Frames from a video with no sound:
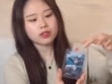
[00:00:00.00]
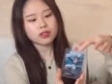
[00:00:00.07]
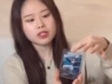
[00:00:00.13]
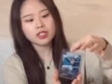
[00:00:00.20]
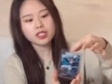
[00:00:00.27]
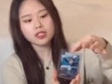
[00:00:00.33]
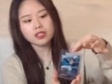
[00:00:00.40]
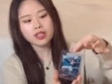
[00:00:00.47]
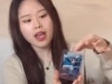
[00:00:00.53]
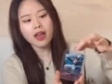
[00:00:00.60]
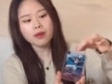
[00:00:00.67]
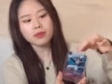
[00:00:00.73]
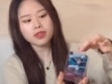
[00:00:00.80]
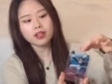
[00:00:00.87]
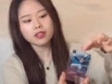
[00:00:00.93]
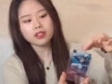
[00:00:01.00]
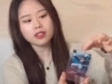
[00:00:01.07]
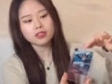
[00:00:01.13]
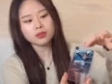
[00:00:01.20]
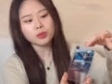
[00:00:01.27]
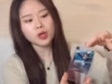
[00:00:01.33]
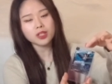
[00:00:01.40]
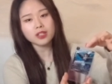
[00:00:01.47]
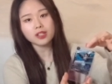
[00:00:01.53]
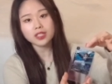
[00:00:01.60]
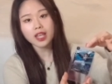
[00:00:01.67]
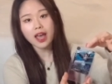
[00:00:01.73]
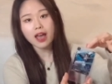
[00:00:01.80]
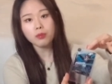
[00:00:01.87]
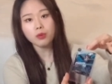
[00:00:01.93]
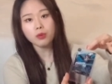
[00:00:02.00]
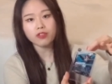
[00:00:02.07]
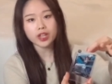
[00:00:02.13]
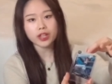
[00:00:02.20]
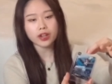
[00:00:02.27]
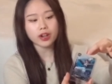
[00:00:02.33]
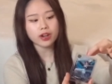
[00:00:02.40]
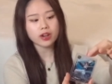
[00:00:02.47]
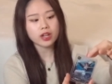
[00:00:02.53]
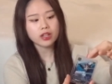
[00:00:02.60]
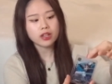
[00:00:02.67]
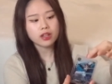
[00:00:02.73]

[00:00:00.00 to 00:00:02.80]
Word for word: this tap, small little tap over here